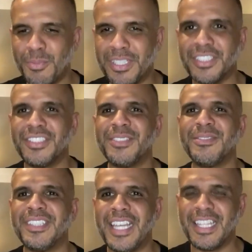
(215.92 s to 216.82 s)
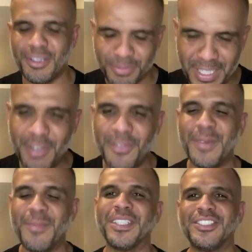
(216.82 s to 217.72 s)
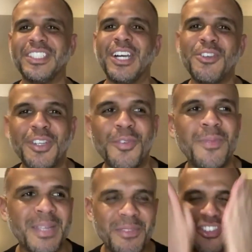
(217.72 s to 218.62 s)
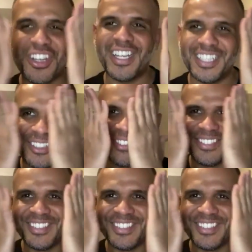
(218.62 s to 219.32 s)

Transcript: much. Thank you. Thank you very much. Now you, you make me shy now.